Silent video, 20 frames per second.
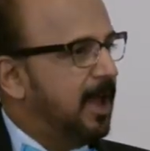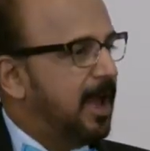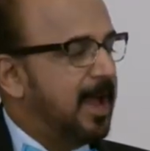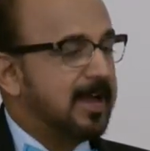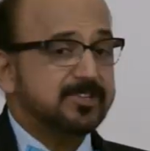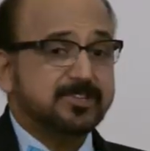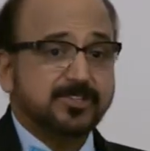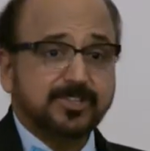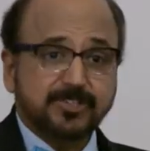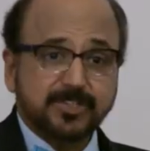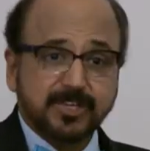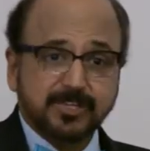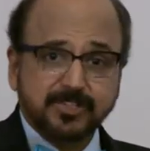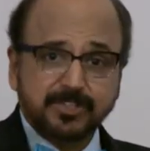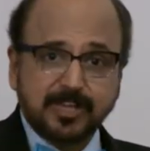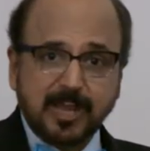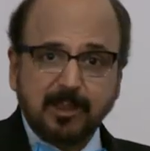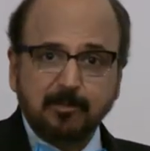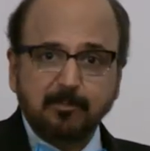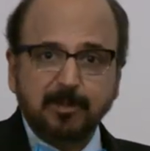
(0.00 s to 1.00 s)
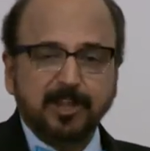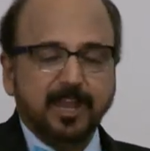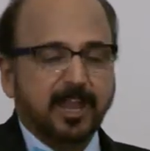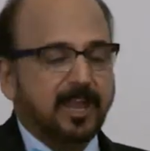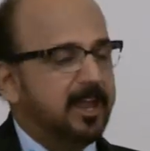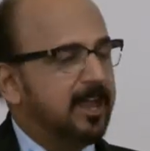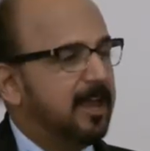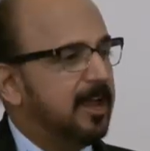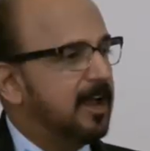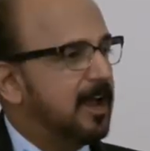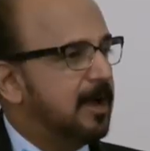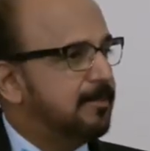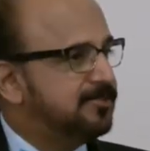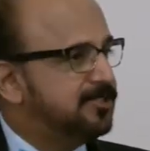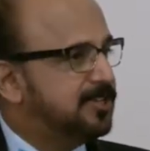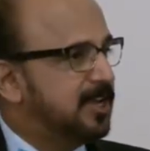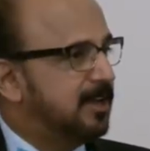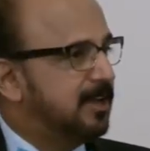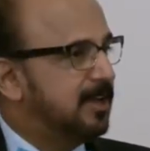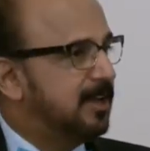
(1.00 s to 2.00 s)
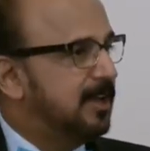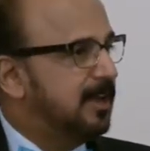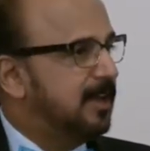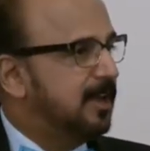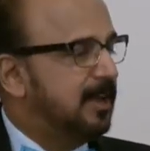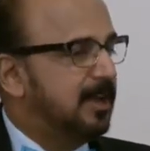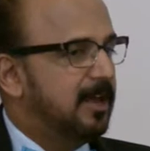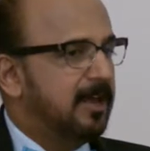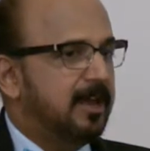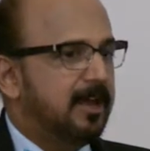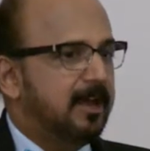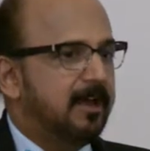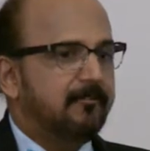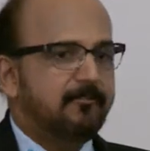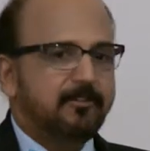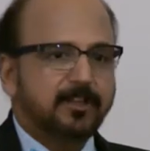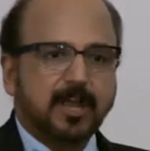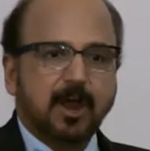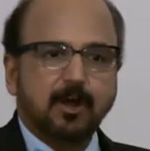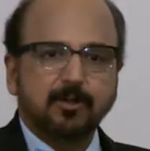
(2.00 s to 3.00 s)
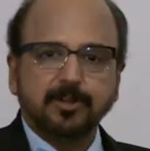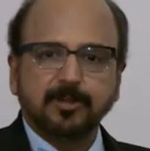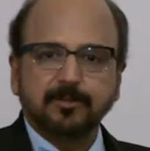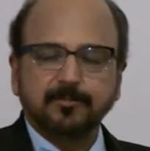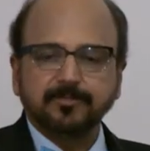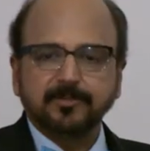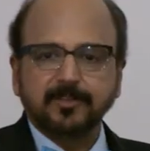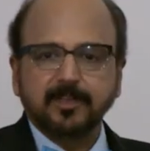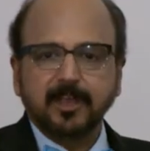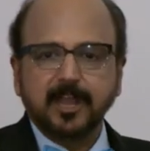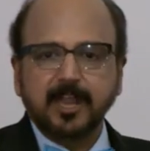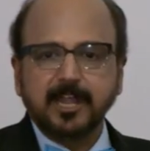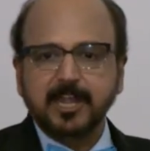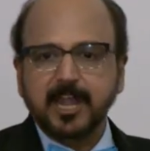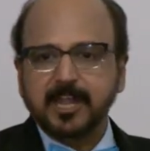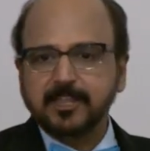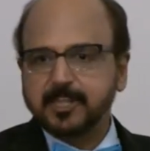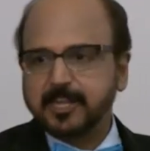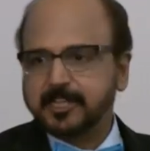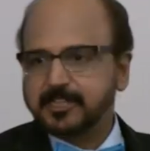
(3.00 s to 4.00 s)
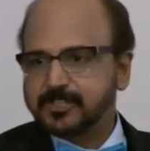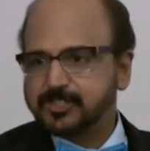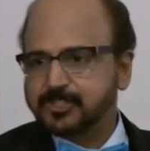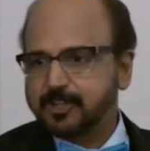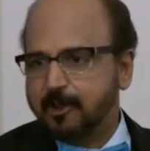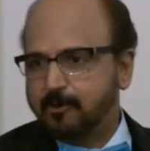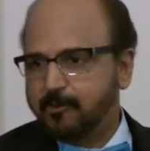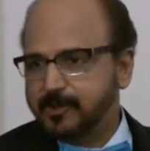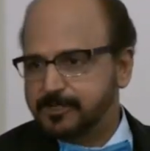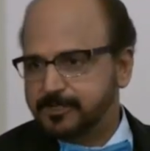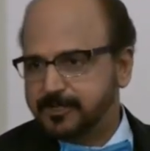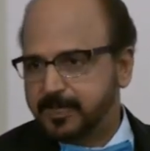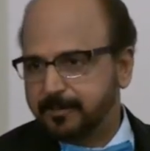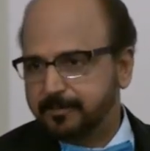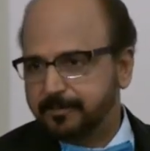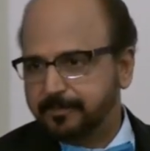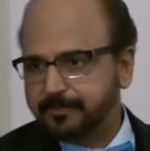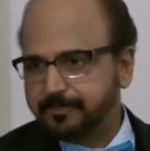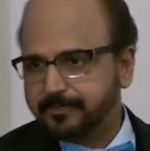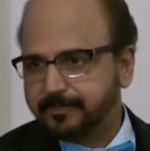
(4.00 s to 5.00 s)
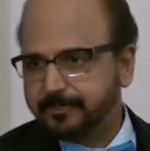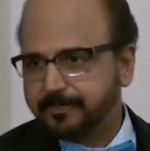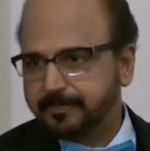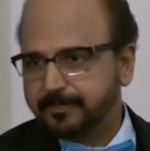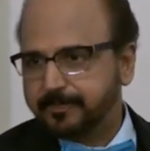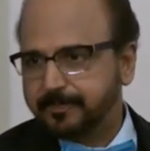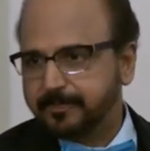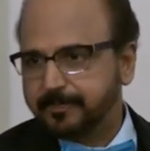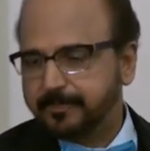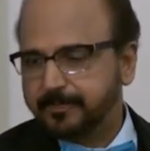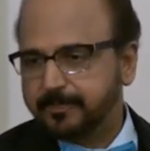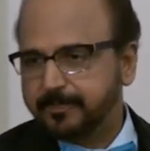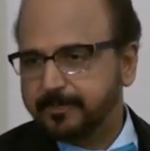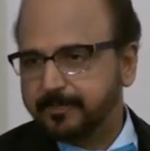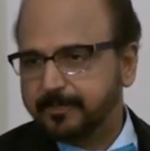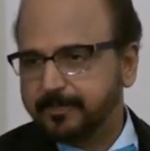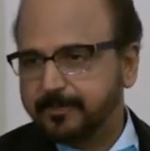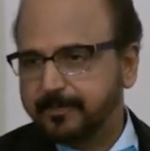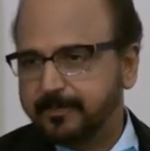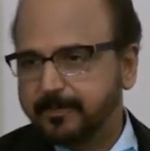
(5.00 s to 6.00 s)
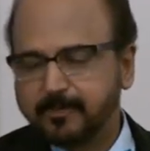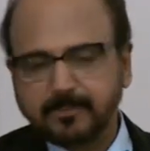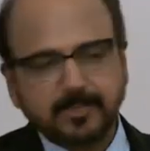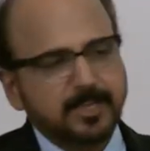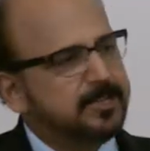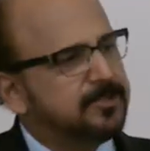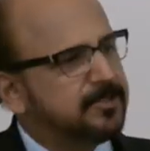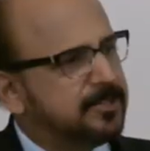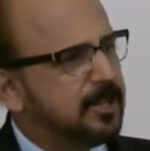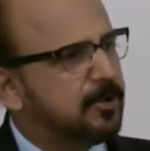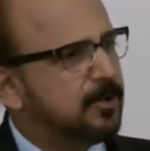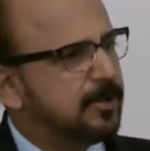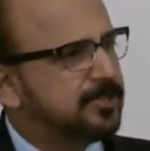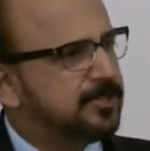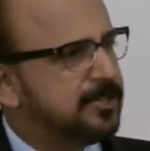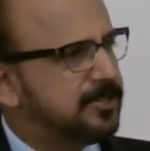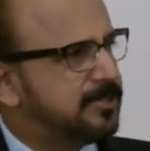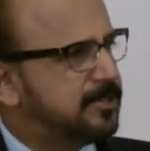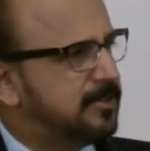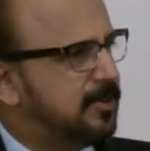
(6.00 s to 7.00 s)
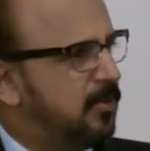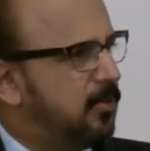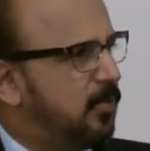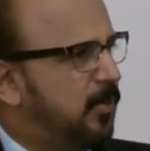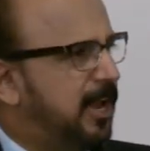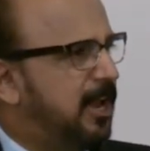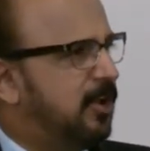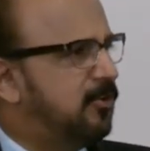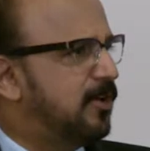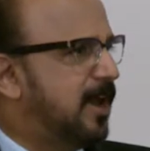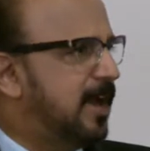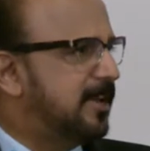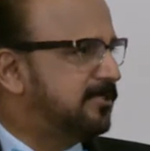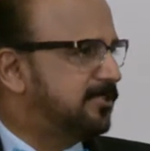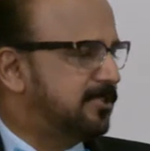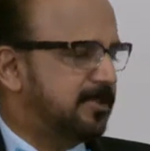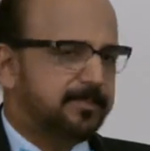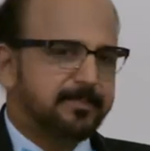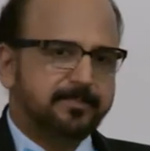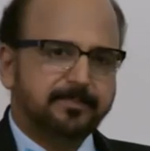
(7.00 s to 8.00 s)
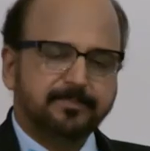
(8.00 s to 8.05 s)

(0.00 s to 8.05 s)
as sustainability comes in without endangering the solvency? These are the questions we need to answer.